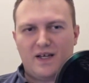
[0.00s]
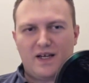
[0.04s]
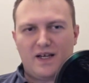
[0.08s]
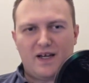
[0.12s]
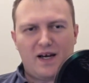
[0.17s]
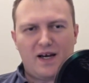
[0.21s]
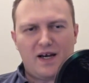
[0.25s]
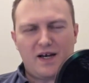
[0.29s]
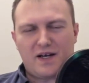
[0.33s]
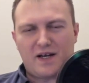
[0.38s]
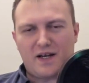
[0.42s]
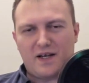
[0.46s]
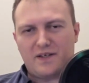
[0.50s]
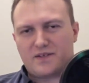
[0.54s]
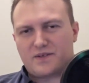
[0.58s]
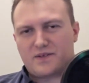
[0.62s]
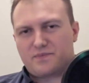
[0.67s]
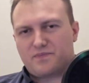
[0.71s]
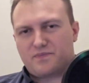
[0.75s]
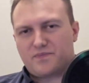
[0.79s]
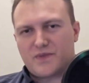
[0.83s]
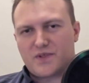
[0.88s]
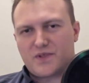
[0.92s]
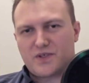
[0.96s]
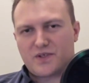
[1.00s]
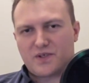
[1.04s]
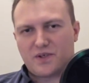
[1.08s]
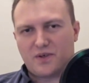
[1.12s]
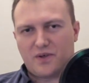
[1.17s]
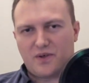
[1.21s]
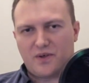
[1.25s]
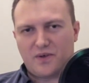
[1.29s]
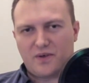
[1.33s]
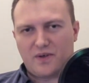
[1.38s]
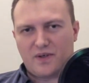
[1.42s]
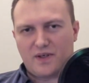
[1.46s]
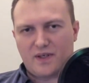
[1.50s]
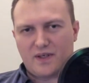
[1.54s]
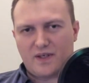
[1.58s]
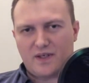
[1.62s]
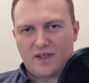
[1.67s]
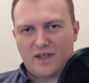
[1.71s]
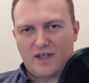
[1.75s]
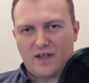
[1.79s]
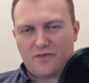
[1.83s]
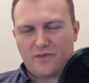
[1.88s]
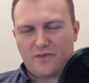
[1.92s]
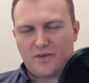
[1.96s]
In any case, so
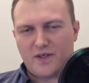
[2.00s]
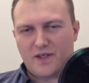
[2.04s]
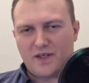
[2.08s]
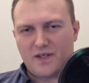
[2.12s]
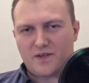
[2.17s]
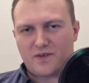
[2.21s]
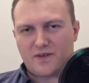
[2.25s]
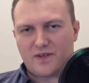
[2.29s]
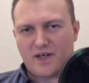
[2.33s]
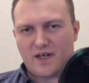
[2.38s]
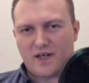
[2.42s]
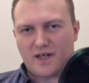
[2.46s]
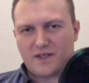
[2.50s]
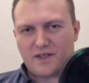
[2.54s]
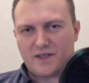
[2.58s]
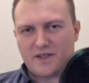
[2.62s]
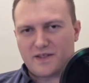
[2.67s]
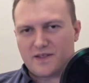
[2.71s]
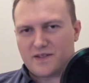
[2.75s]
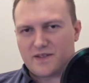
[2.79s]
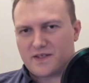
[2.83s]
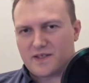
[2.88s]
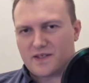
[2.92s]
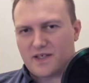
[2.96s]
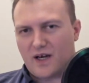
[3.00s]
enough with introductions.